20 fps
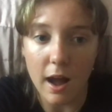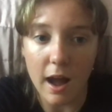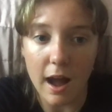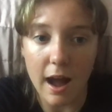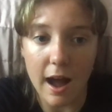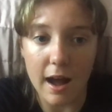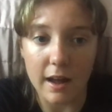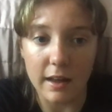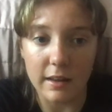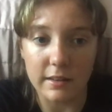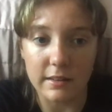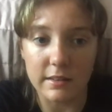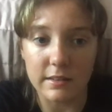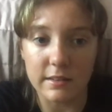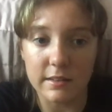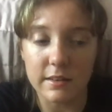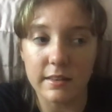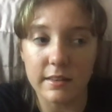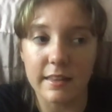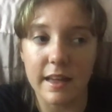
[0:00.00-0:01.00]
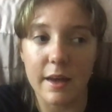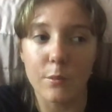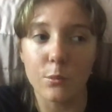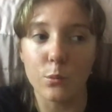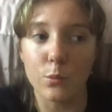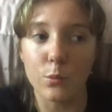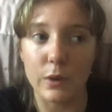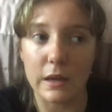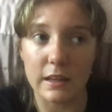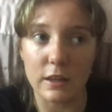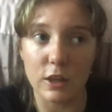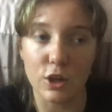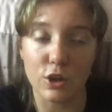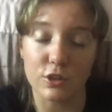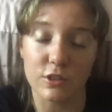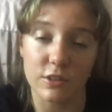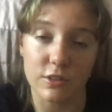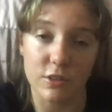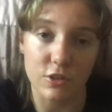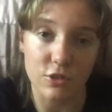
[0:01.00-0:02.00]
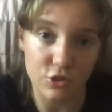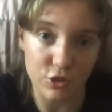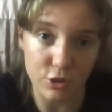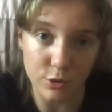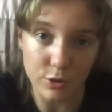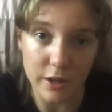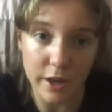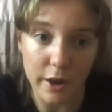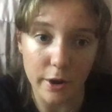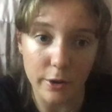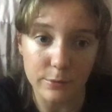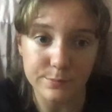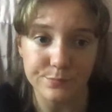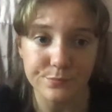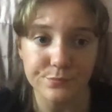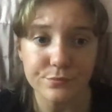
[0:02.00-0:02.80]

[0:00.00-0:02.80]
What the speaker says: And then we looked at the studio.